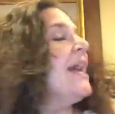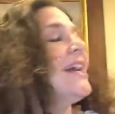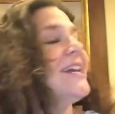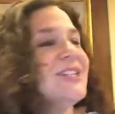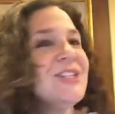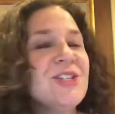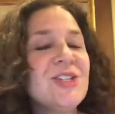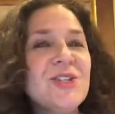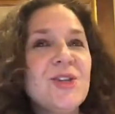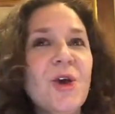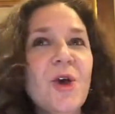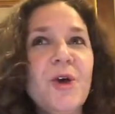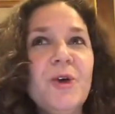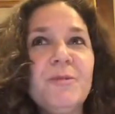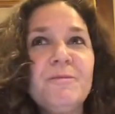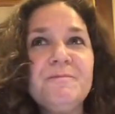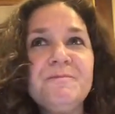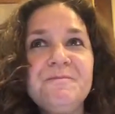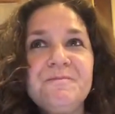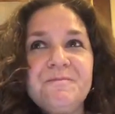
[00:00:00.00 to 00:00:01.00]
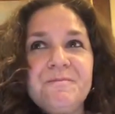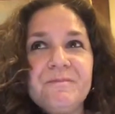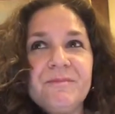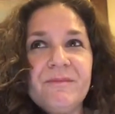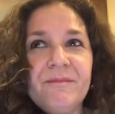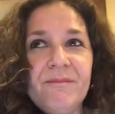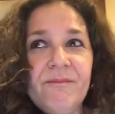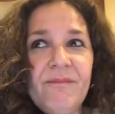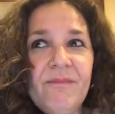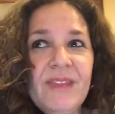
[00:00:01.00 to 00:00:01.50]
And so
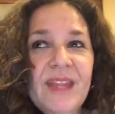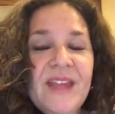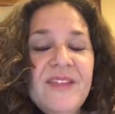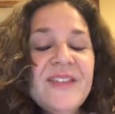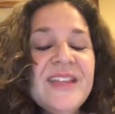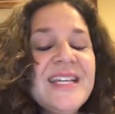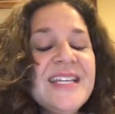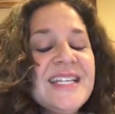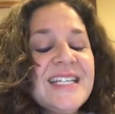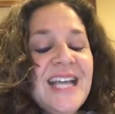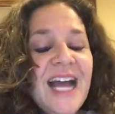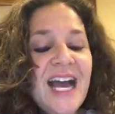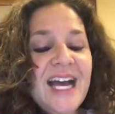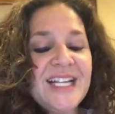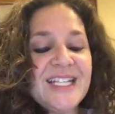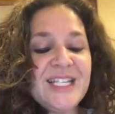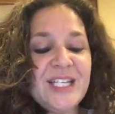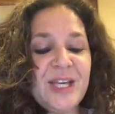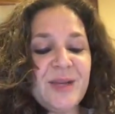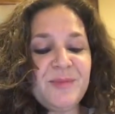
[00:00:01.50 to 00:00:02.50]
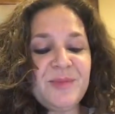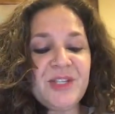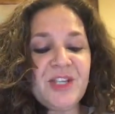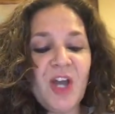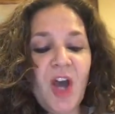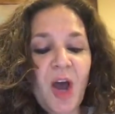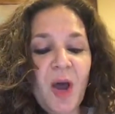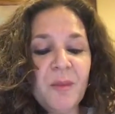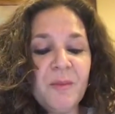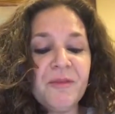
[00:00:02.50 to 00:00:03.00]
these concepts
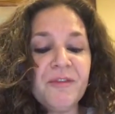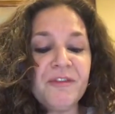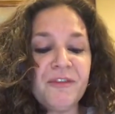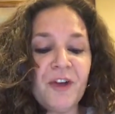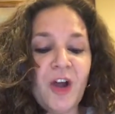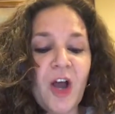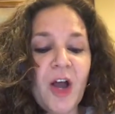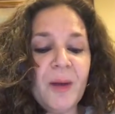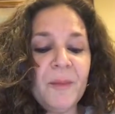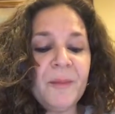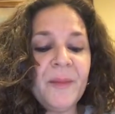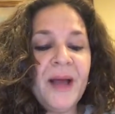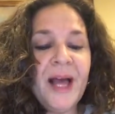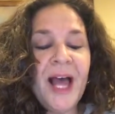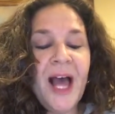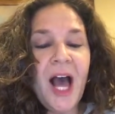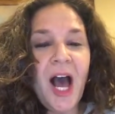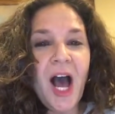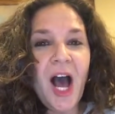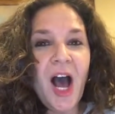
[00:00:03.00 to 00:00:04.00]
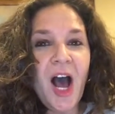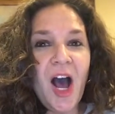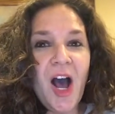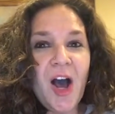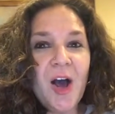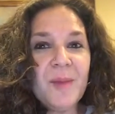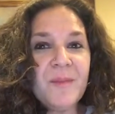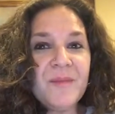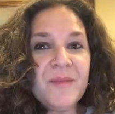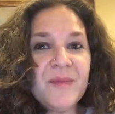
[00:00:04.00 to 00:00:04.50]
come from
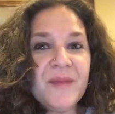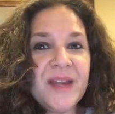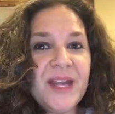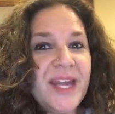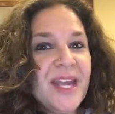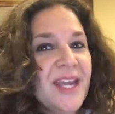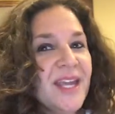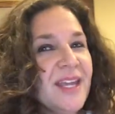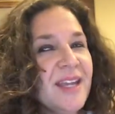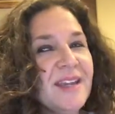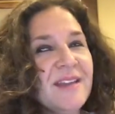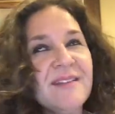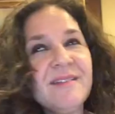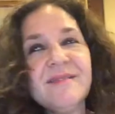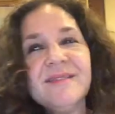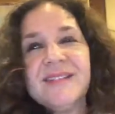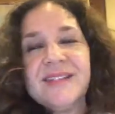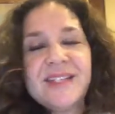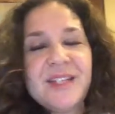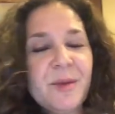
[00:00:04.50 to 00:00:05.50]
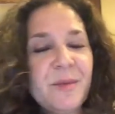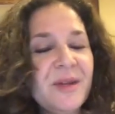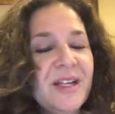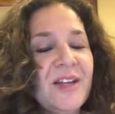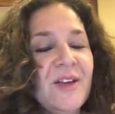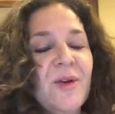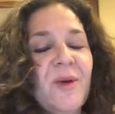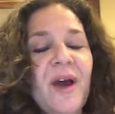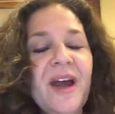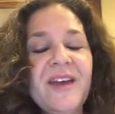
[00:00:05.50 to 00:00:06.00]

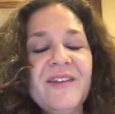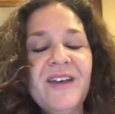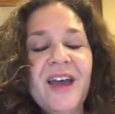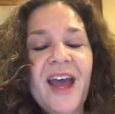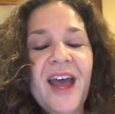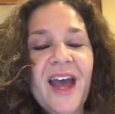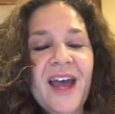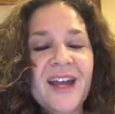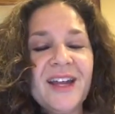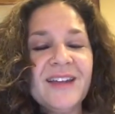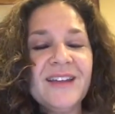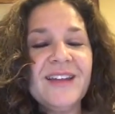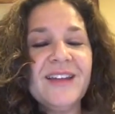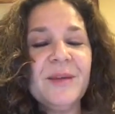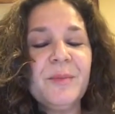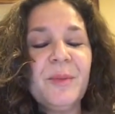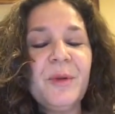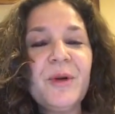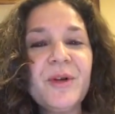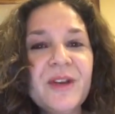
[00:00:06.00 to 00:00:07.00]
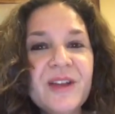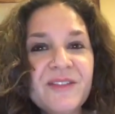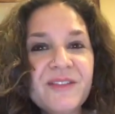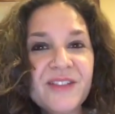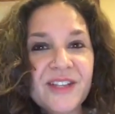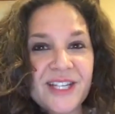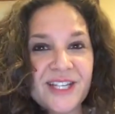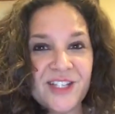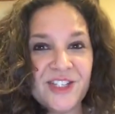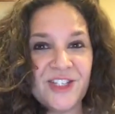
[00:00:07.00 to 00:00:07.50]
somebody who I've had the
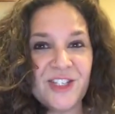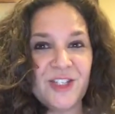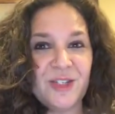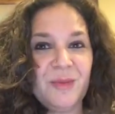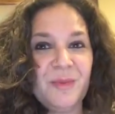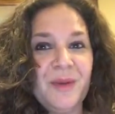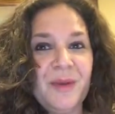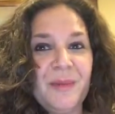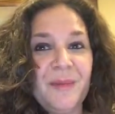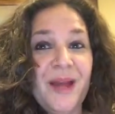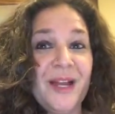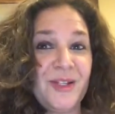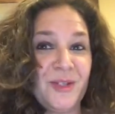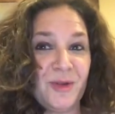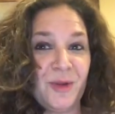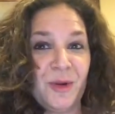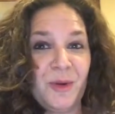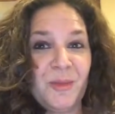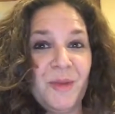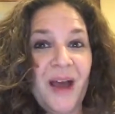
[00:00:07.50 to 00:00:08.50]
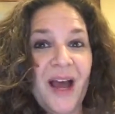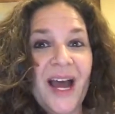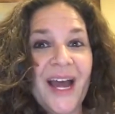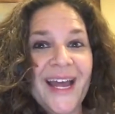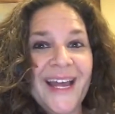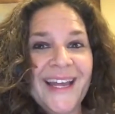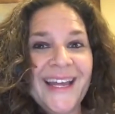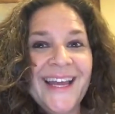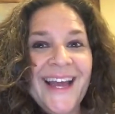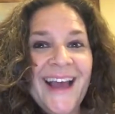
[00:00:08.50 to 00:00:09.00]
privilege to be mentored
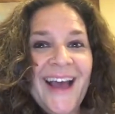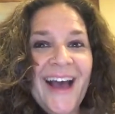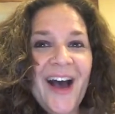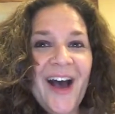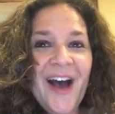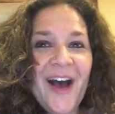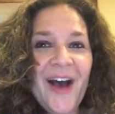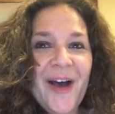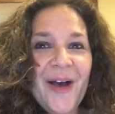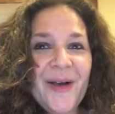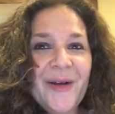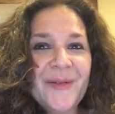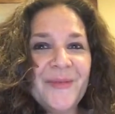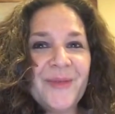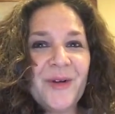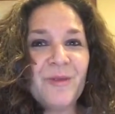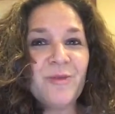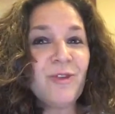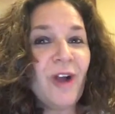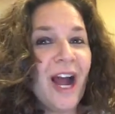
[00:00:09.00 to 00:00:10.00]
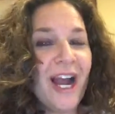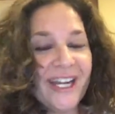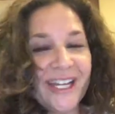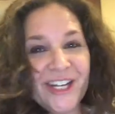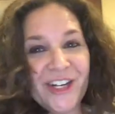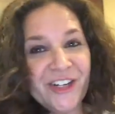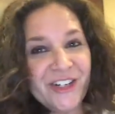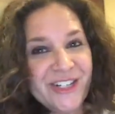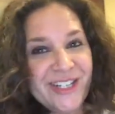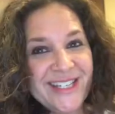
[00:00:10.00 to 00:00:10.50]
by, Rod
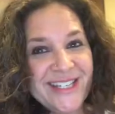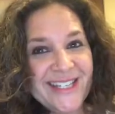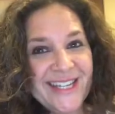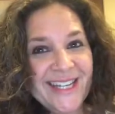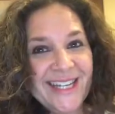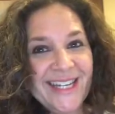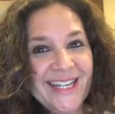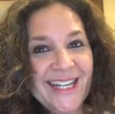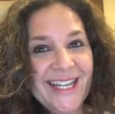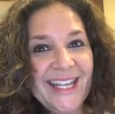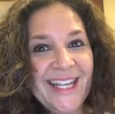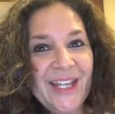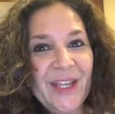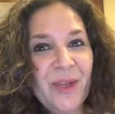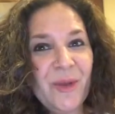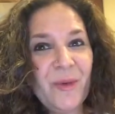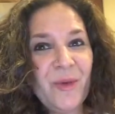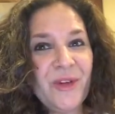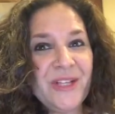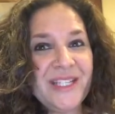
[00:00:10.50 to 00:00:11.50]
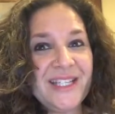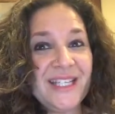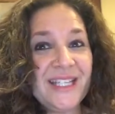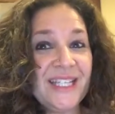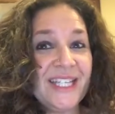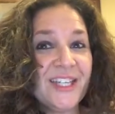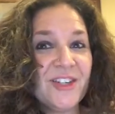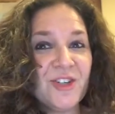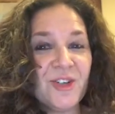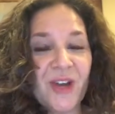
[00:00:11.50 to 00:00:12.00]
Hairston. He was the
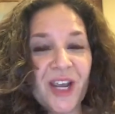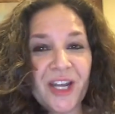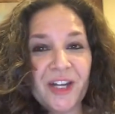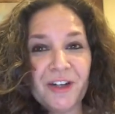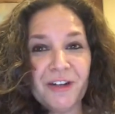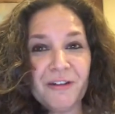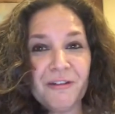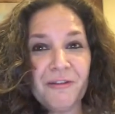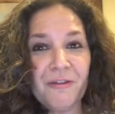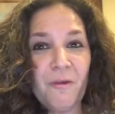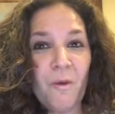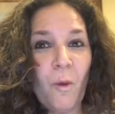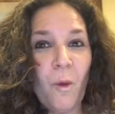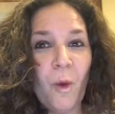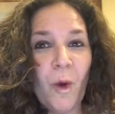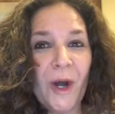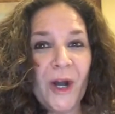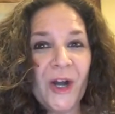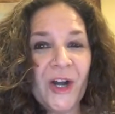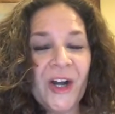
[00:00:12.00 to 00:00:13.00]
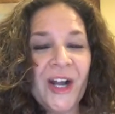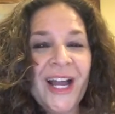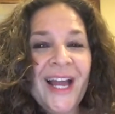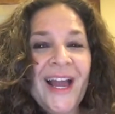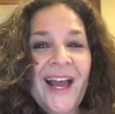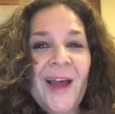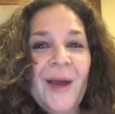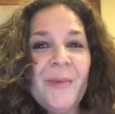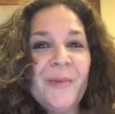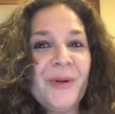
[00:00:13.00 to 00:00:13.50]
lead trainer for
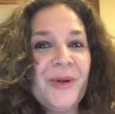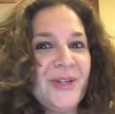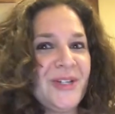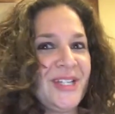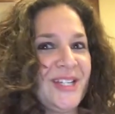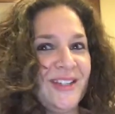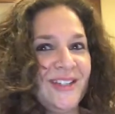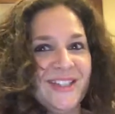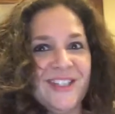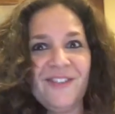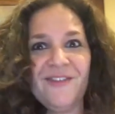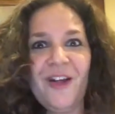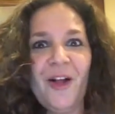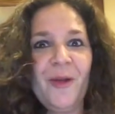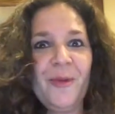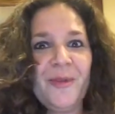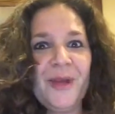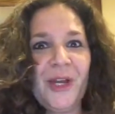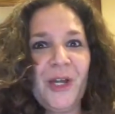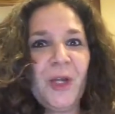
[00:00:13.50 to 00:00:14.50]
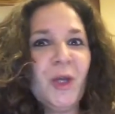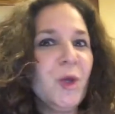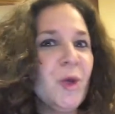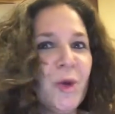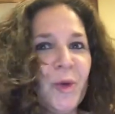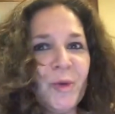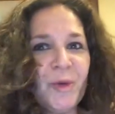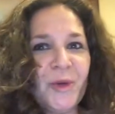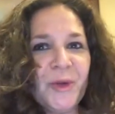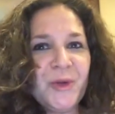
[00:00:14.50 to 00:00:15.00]
personal development
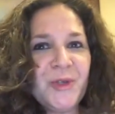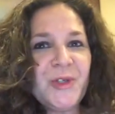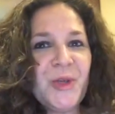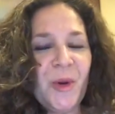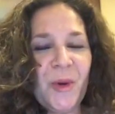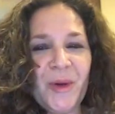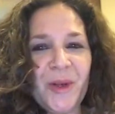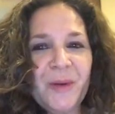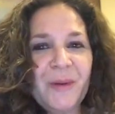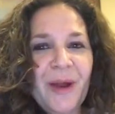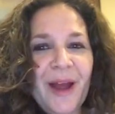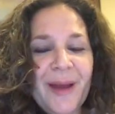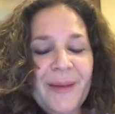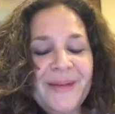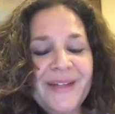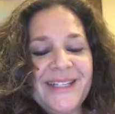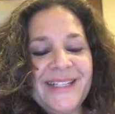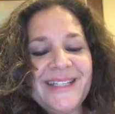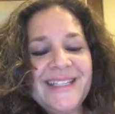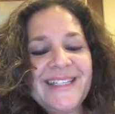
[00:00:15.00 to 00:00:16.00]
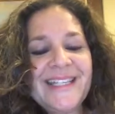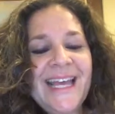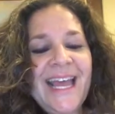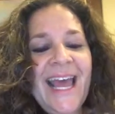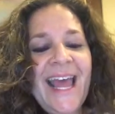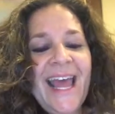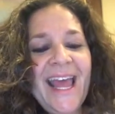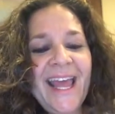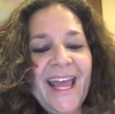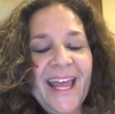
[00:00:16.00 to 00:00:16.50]
guru Tony Robbins,
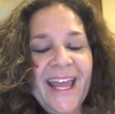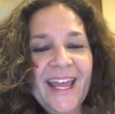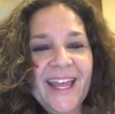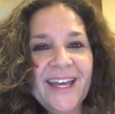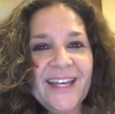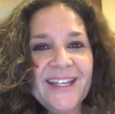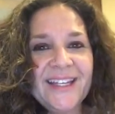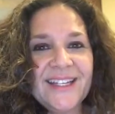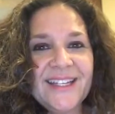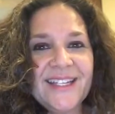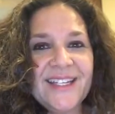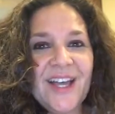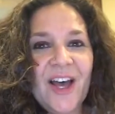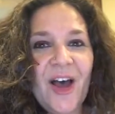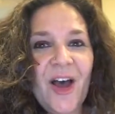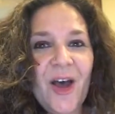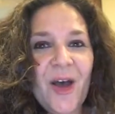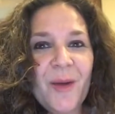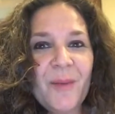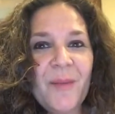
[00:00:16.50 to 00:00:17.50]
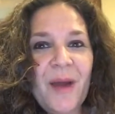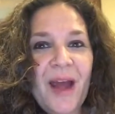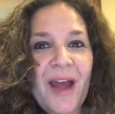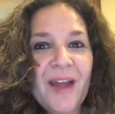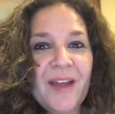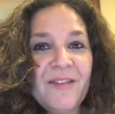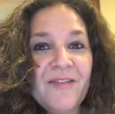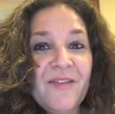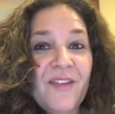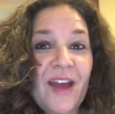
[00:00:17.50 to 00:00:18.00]
and
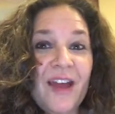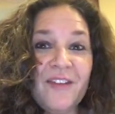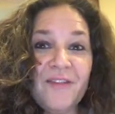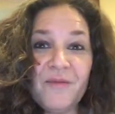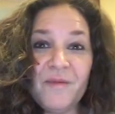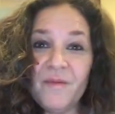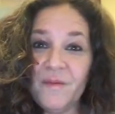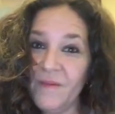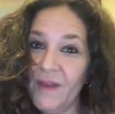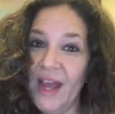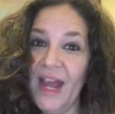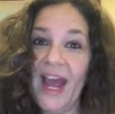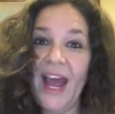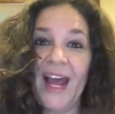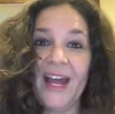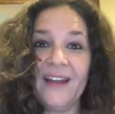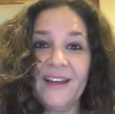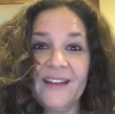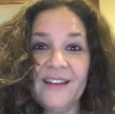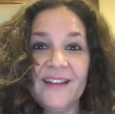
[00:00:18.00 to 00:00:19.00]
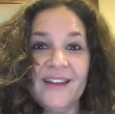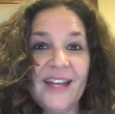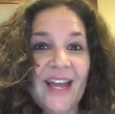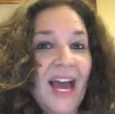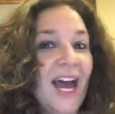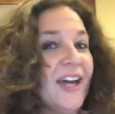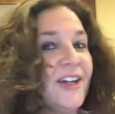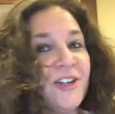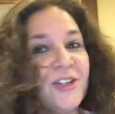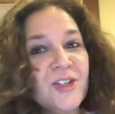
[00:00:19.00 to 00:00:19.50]
I've had the
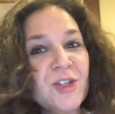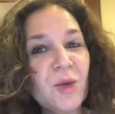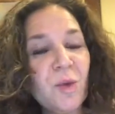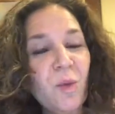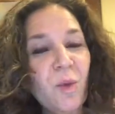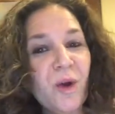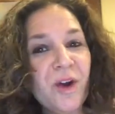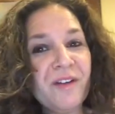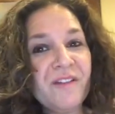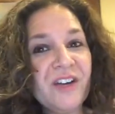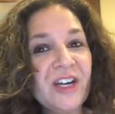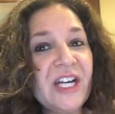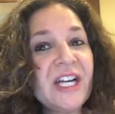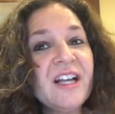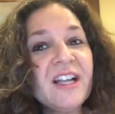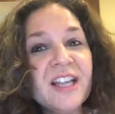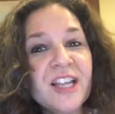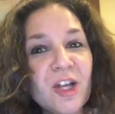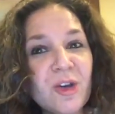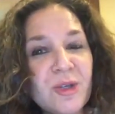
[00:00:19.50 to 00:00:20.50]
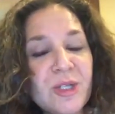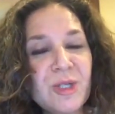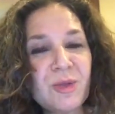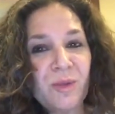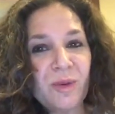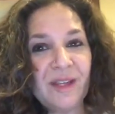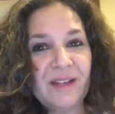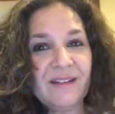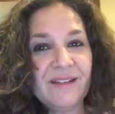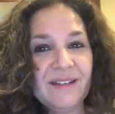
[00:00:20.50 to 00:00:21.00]
honor to work very
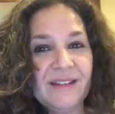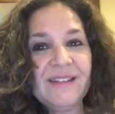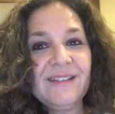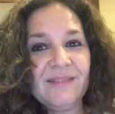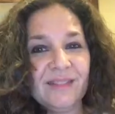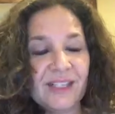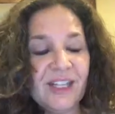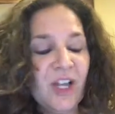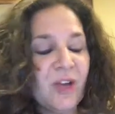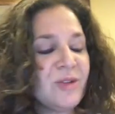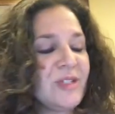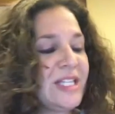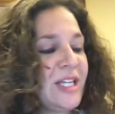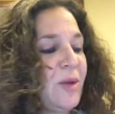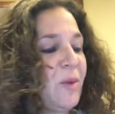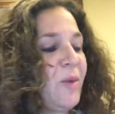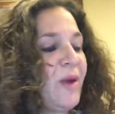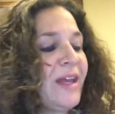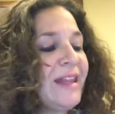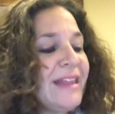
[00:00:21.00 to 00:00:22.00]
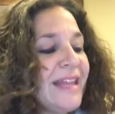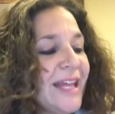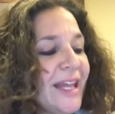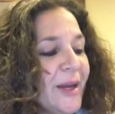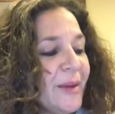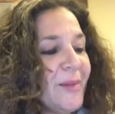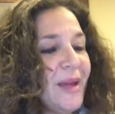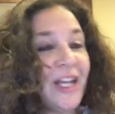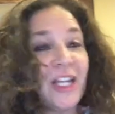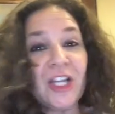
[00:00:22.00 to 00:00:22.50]
closely with
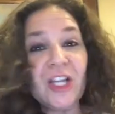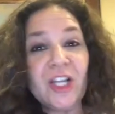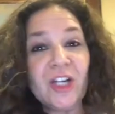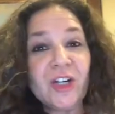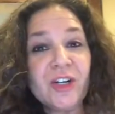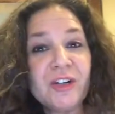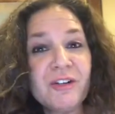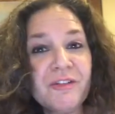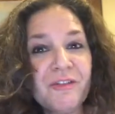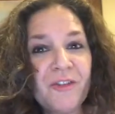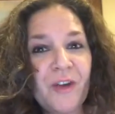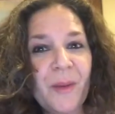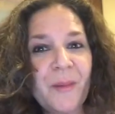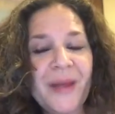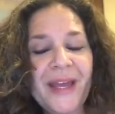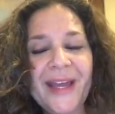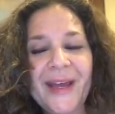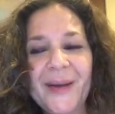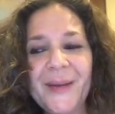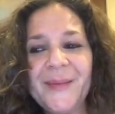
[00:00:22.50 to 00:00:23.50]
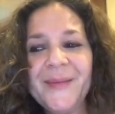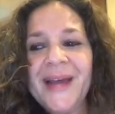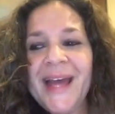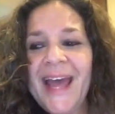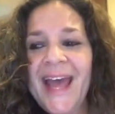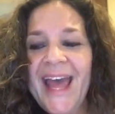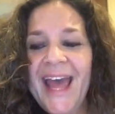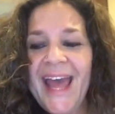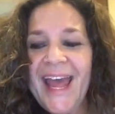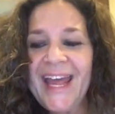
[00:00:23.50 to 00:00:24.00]
him and learn from him.
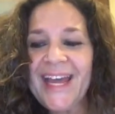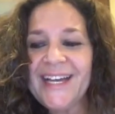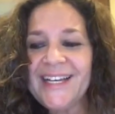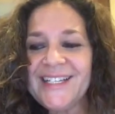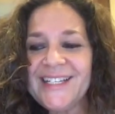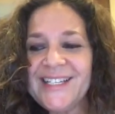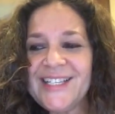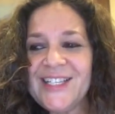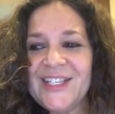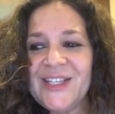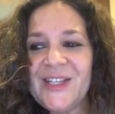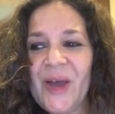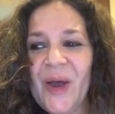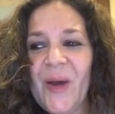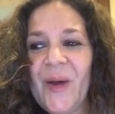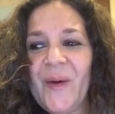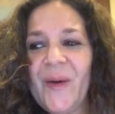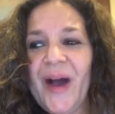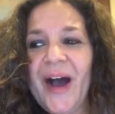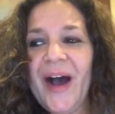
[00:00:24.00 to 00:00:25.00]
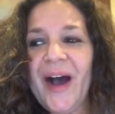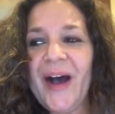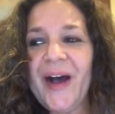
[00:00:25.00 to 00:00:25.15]
And so